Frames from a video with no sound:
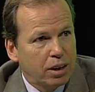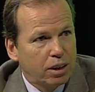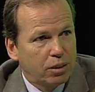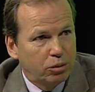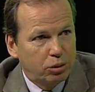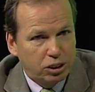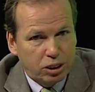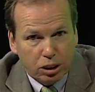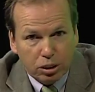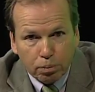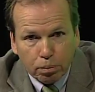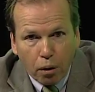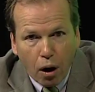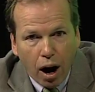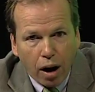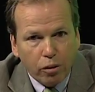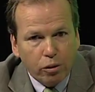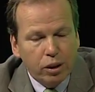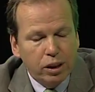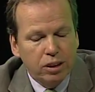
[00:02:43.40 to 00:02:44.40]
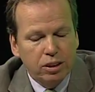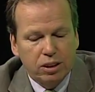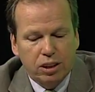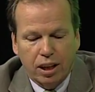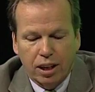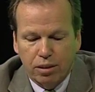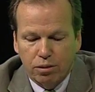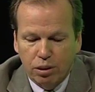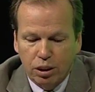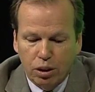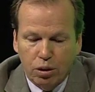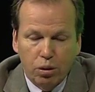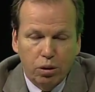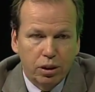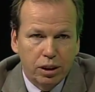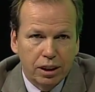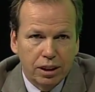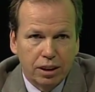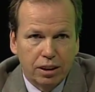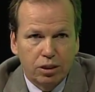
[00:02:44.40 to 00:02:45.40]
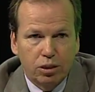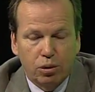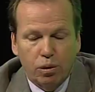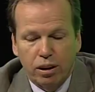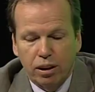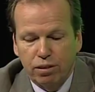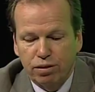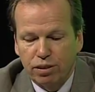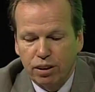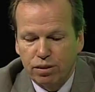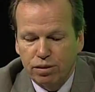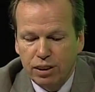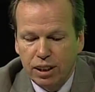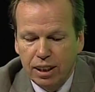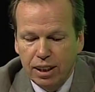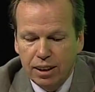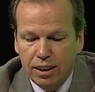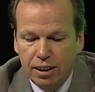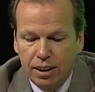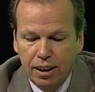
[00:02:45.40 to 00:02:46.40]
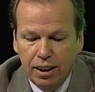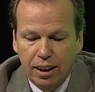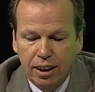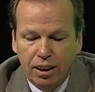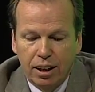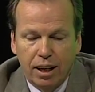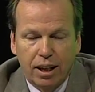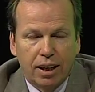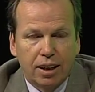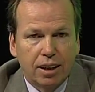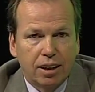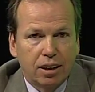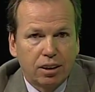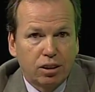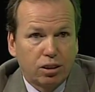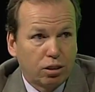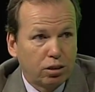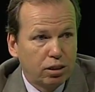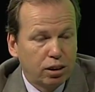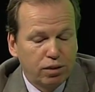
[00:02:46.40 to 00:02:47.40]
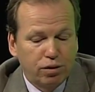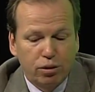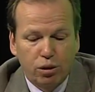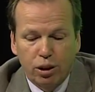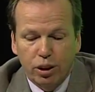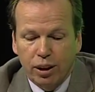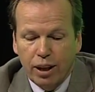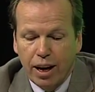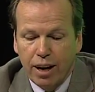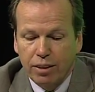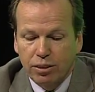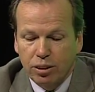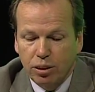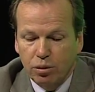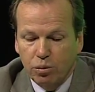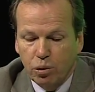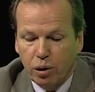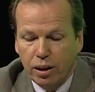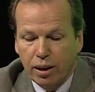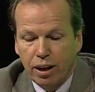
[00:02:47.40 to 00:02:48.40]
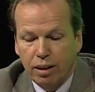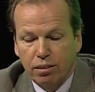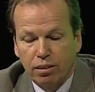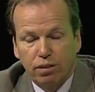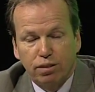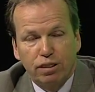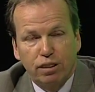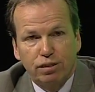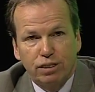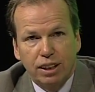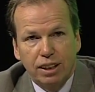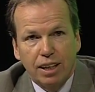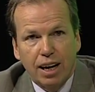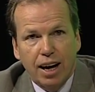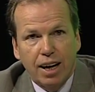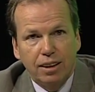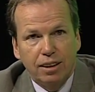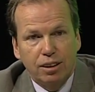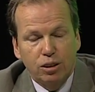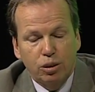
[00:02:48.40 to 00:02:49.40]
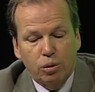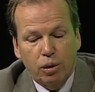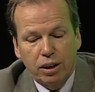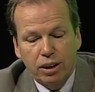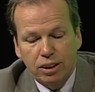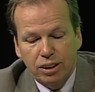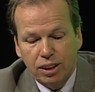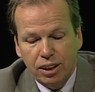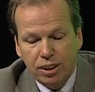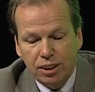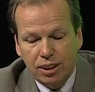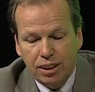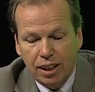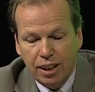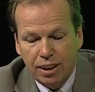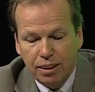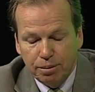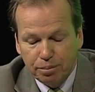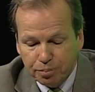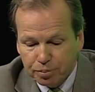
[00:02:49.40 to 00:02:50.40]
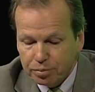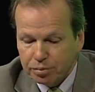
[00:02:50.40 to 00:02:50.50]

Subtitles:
which are borrowings recorded in 2015, 34,159 in 2016.